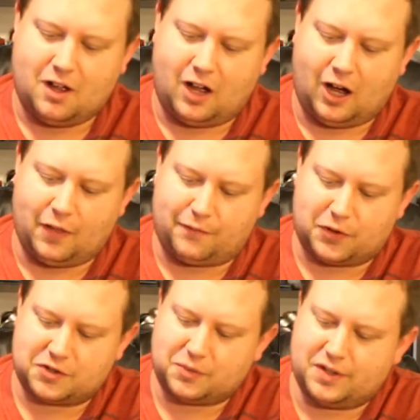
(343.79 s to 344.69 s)
The
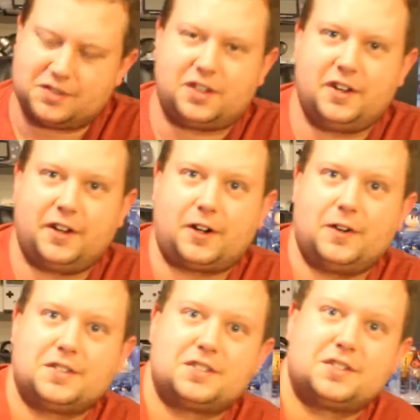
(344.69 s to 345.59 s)
first one is Kid
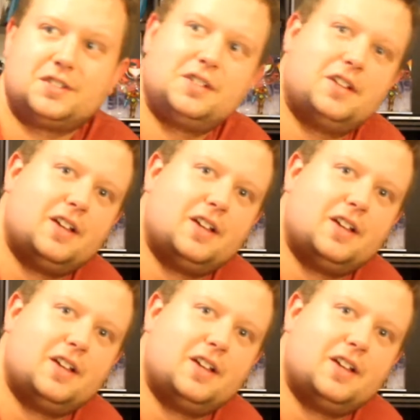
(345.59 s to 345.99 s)
Icarus.